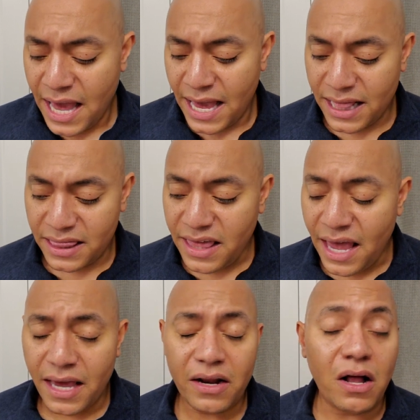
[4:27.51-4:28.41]
and
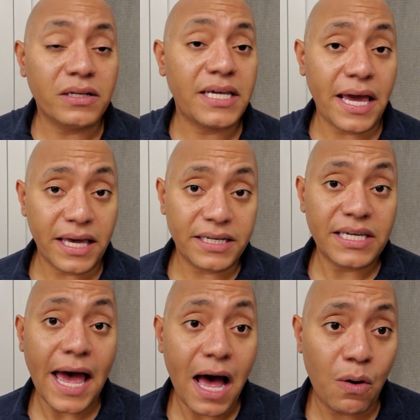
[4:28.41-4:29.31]
then I'll take a
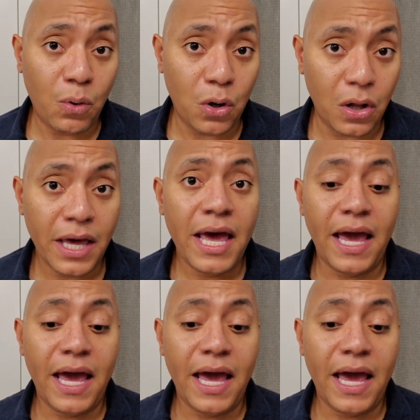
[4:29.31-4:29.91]
towel